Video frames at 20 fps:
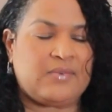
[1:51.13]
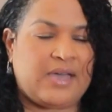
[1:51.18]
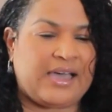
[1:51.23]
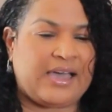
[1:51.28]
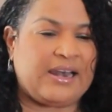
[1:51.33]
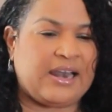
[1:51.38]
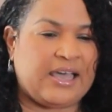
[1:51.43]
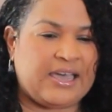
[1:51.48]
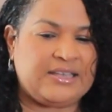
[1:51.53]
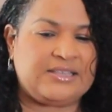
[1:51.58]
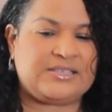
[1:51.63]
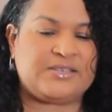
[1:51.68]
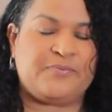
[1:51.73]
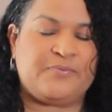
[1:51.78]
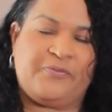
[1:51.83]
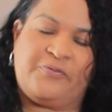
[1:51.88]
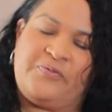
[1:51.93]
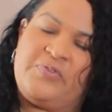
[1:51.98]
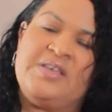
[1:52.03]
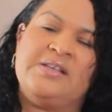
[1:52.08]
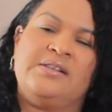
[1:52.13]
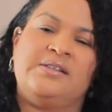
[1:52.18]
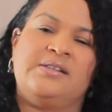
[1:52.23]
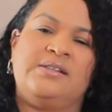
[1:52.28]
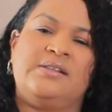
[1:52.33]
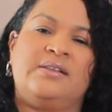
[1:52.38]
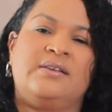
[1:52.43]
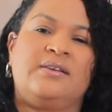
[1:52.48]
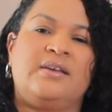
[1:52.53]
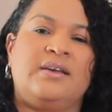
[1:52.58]
I like to
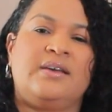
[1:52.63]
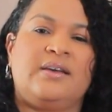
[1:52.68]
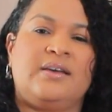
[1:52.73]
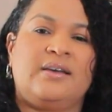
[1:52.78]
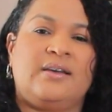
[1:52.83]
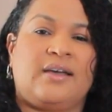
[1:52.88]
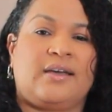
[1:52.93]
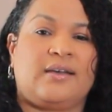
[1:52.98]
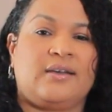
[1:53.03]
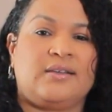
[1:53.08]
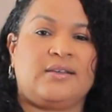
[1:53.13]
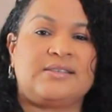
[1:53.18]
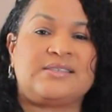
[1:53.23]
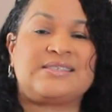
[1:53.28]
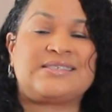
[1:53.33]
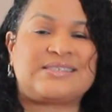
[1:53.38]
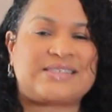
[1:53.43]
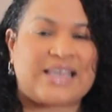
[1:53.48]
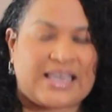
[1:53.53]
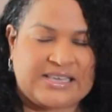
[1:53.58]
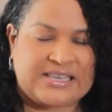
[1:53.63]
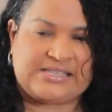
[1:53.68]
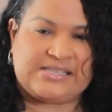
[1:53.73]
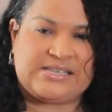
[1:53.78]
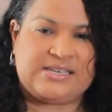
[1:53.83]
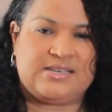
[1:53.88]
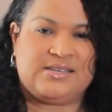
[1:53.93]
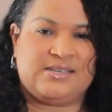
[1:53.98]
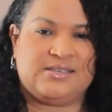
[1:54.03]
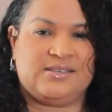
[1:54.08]
feel
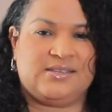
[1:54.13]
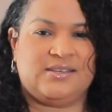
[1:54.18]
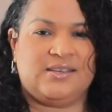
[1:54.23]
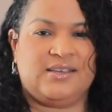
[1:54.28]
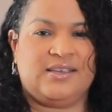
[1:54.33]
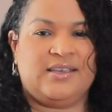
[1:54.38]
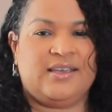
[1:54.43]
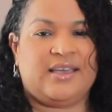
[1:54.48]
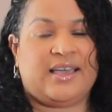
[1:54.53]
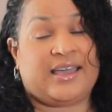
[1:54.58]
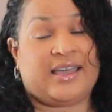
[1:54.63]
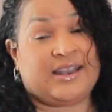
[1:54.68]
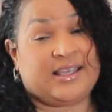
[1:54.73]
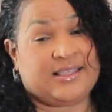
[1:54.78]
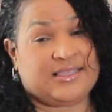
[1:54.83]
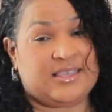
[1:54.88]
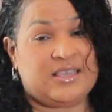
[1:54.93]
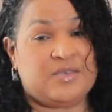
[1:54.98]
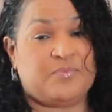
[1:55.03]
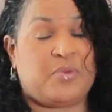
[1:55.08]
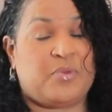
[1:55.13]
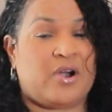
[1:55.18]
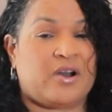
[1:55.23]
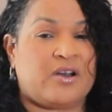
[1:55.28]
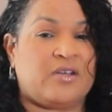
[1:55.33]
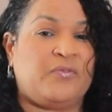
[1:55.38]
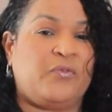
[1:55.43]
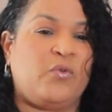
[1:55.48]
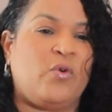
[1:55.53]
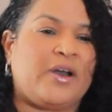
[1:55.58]
sexy. And I think part
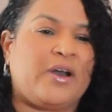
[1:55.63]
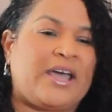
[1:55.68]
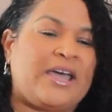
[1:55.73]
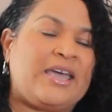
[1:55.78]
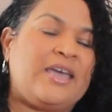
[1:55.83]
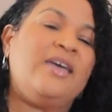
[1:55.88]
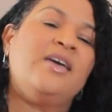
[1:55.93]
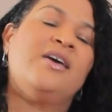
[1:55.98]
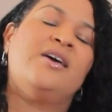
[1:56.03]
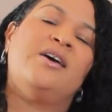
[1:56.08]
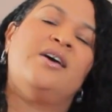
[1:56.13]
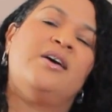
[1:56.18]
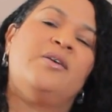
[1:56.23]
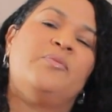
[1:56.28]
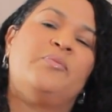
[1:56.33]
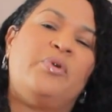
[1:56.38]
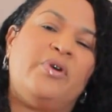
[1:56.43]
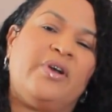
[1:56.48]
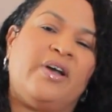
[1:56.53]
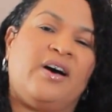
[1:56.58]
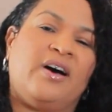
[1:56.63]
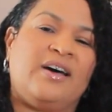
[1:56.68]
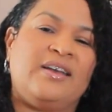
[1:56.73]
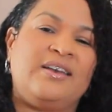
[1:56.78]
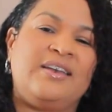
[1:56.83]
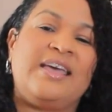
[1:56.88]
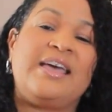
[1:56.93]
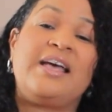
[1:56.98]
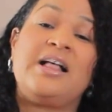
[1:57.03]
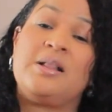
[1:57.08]
of what I put
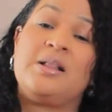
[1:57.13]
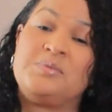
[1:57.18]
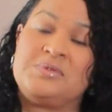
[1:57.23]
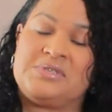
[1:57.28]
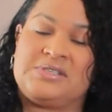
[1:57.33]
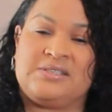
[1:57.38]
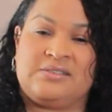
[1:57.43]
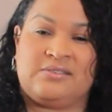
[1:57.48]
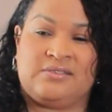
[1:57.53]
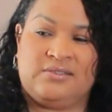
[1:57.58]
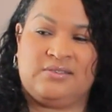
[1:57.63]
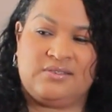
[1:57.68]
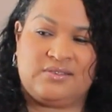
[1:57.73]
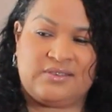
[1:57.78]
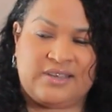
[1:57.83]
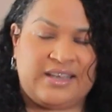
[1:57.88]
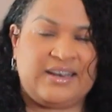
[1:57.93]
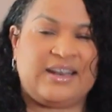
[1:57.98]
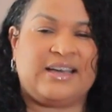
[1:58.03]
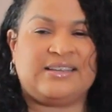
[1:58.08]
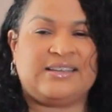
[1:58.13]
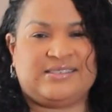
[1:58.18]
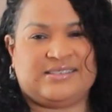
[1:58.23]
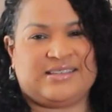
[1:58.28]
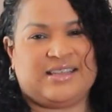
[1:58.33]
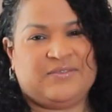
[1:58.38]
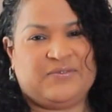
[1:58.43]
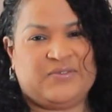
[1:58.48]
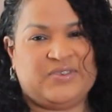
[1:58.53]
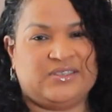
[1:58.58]
on helps to enhance
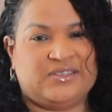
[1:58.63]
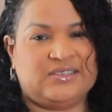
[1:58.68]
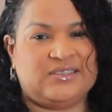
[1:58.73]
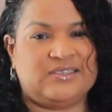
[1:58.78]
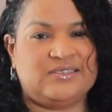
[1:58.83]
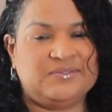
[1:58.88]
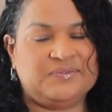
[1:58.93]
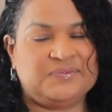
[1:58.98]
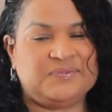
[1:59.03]
that feeling.